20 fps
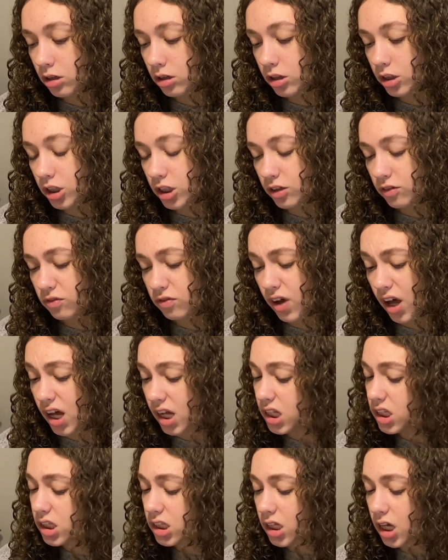She
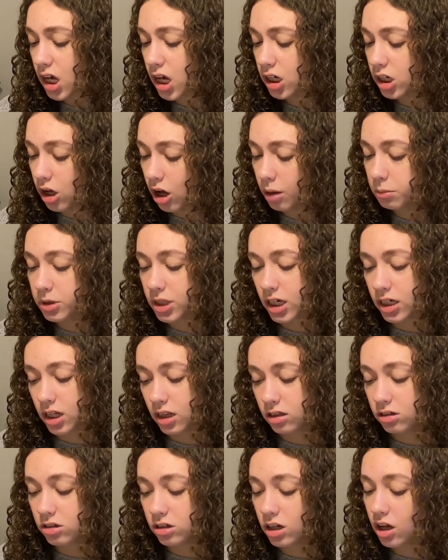finds an object in
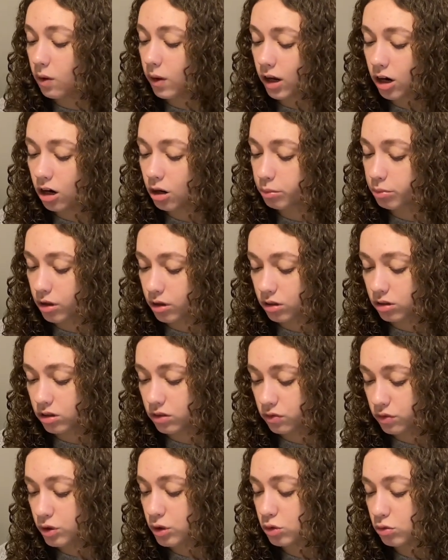the snow at her brother's
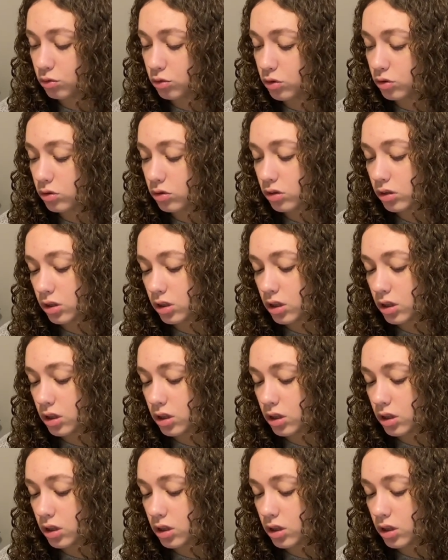funeral.